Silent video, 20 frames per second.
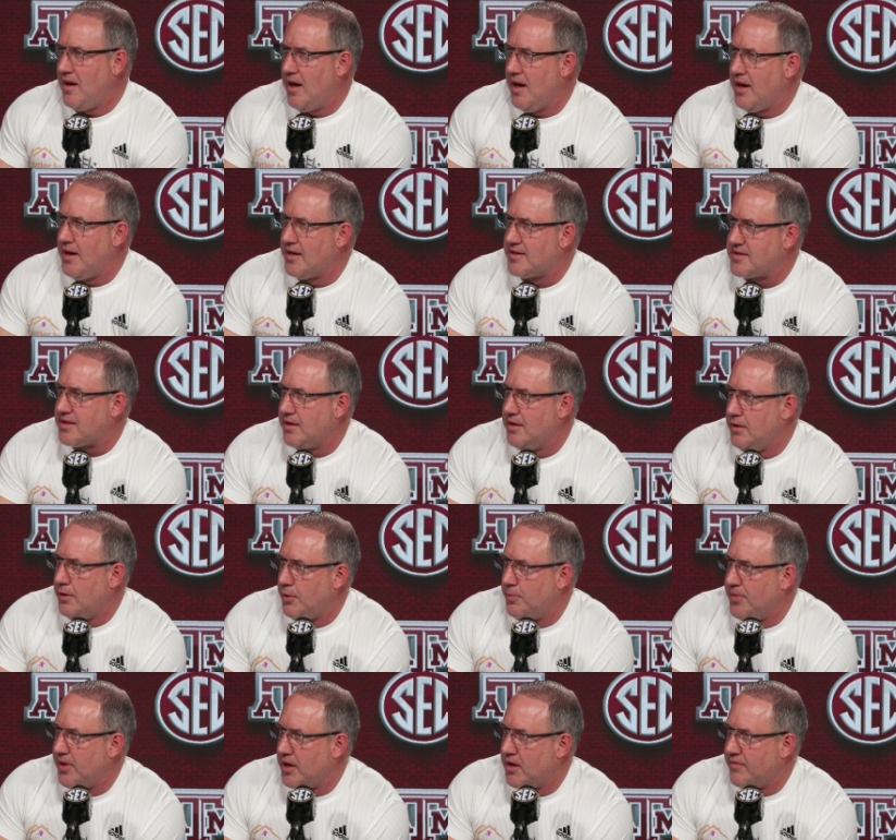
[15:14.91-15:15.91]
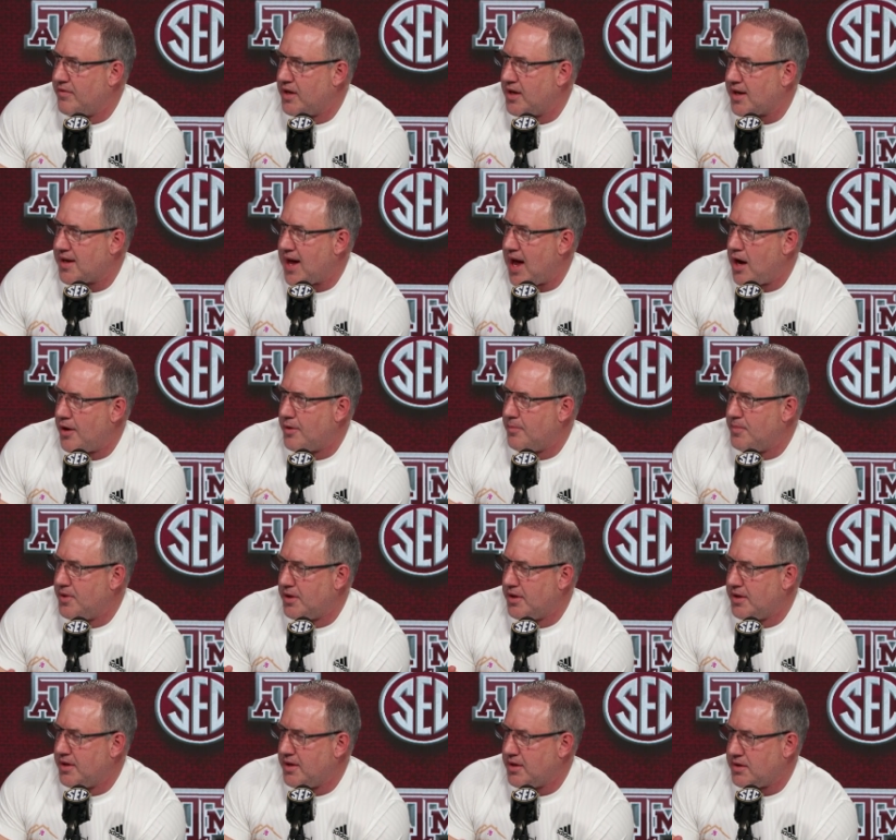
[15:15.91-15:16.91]
And it's a little bit of an
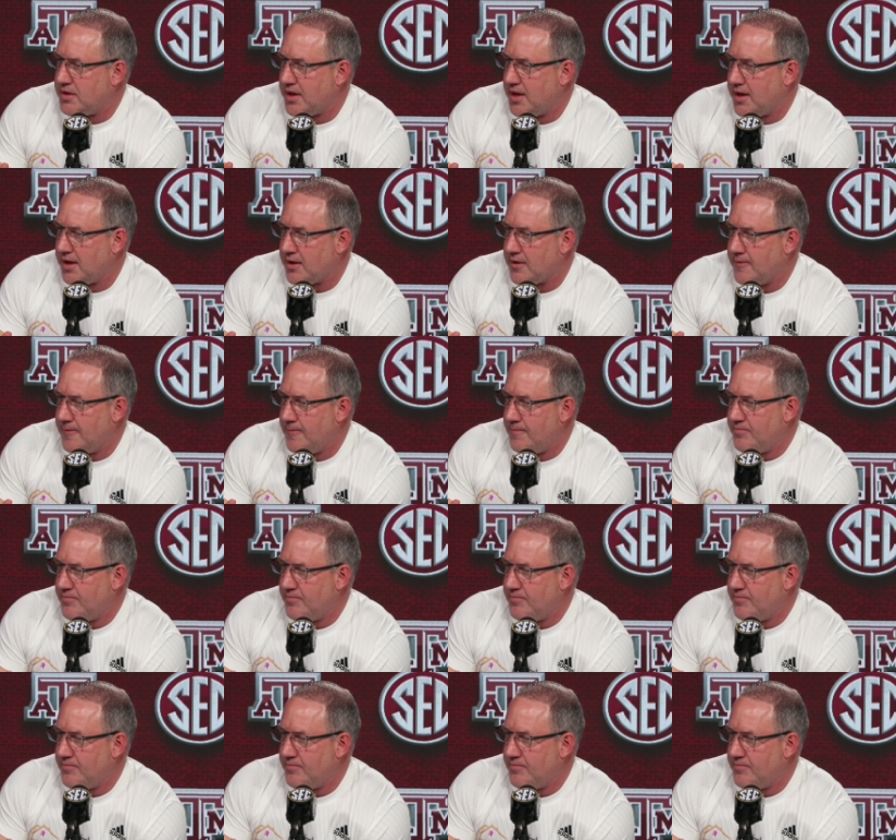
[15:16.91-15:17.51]
accountability thing.